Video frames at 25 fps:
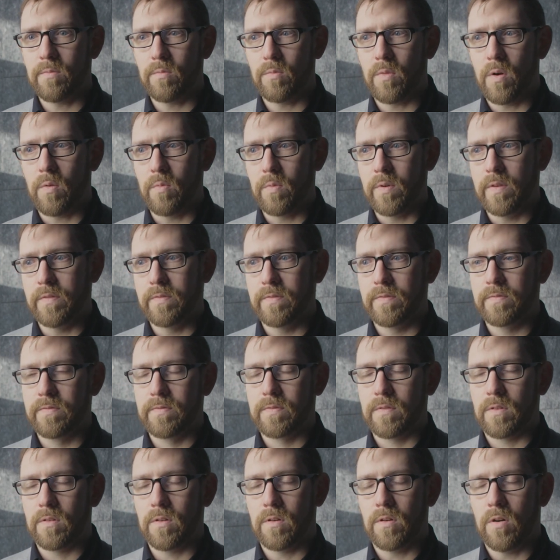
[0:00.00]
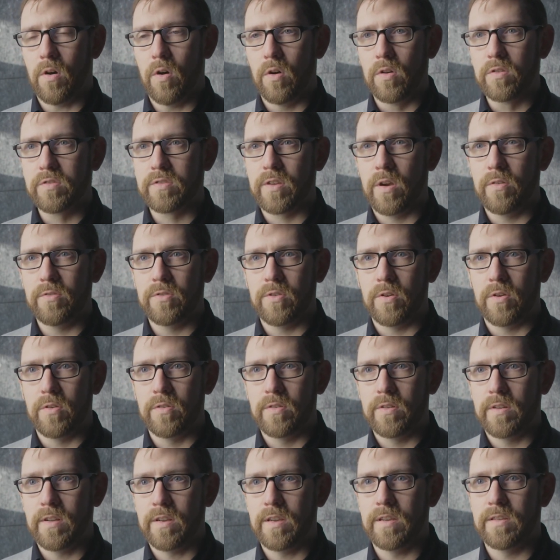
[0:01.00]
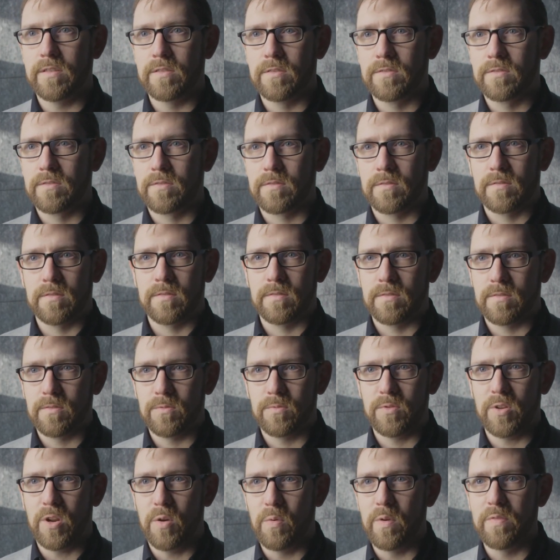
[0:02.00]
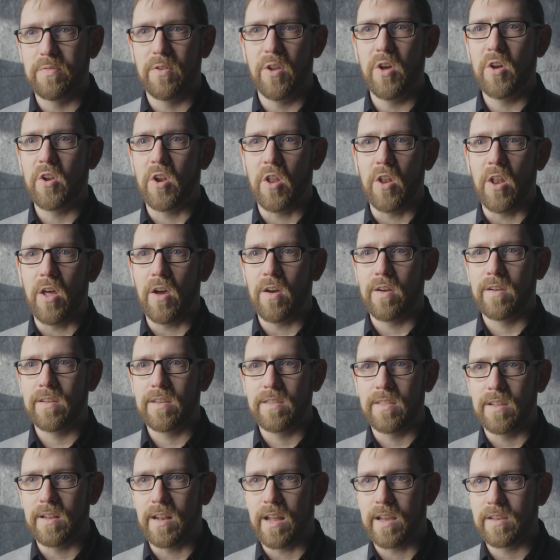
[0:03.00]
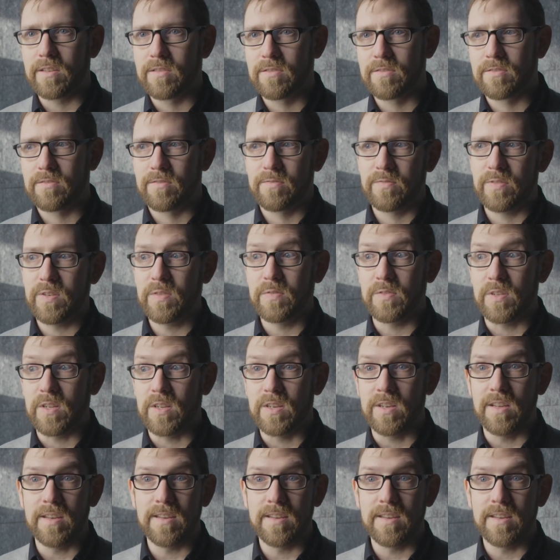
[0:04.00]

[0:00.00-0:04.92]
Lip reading: What we've also done is, we've learned a lot in the last 15